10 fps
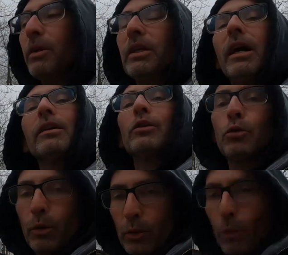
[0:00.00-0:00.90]
but a younger
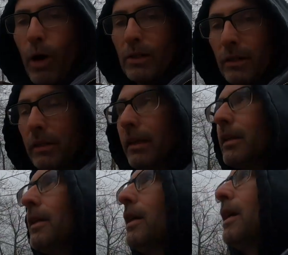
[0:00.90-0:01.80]
George Washington.
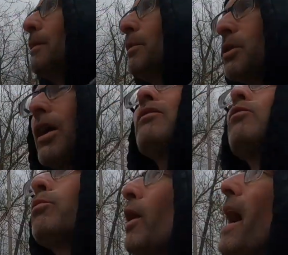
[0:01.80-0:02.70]
But
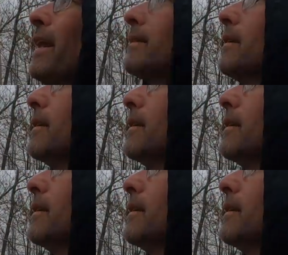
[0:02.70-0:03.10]
General Braddock,